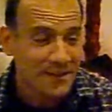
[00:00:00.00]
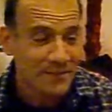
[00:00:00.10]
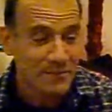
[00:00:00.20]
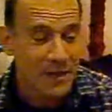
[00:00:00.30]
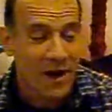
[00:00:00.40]

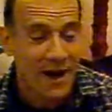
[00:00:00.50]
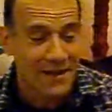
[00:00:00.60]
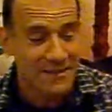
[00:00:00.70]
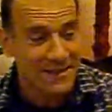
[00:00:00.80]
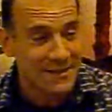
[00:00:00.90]

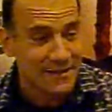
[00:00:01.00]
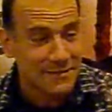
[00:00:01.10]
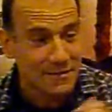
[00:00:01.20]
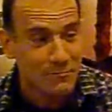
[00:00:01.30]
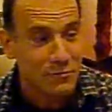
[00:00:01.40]
behind
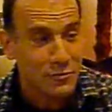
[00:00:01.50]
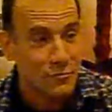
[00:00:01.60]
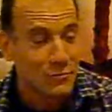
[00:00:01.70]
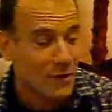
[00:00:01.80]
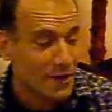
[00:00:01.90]
the
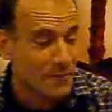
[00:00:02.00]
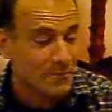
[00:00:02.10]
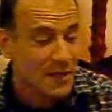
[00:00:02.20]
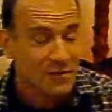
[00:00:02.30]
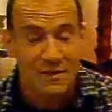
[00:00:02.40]
blue
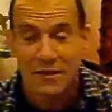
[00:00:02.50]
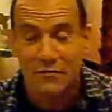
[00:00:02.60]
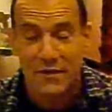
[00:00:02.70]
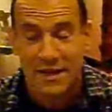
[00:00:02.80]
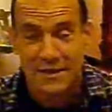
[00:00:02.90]

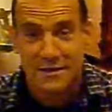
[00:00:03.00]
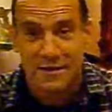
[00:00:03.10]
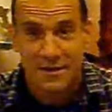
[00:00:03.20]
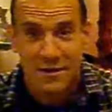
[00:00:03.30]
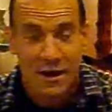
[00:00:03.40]
cellophane
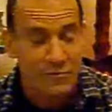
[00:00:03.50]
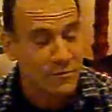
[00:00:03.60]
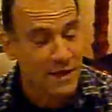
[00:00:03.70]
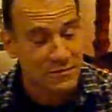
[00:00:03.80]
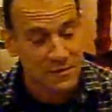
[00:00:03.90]
cover
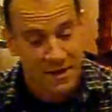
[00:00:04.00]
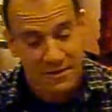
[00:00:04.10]
that's there.